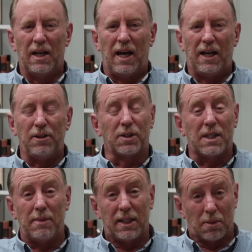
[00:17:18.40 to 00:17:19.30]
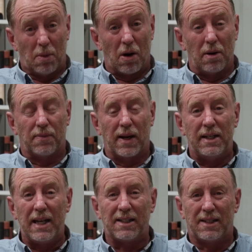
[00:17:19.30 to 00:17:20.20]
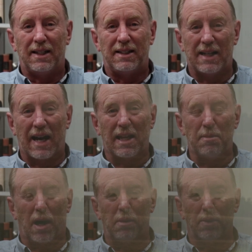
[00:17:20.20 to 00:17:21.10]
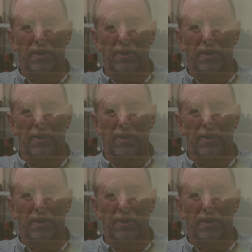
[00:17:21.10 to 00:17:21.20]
And you'll see me tomorrow for our next Daily Bible